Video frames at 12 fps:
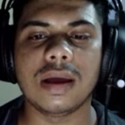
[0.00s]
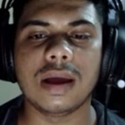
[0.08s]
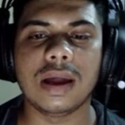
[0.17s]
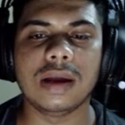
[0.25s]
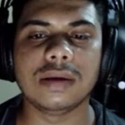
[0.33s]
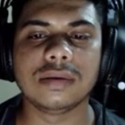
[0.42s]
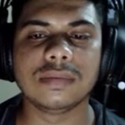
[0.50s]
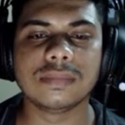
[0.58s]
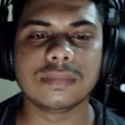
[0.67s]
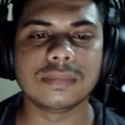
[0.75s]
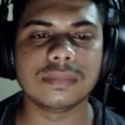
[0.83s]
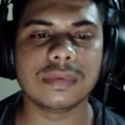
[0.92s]
and
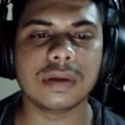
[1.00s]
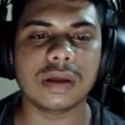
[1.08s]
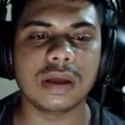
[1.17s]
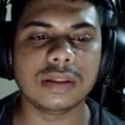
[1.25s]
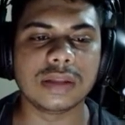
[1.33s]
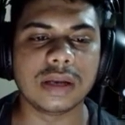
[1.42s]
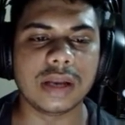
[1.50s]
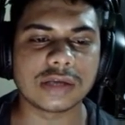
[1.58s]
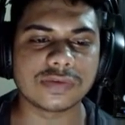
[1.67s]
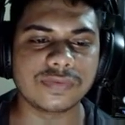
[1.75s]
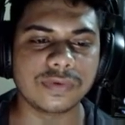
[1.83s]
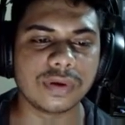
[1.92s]
in the
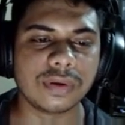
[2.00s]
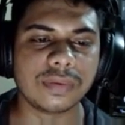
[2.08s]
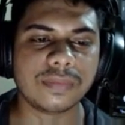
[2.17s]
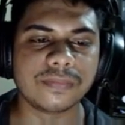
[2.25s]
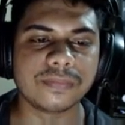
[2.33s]
next video,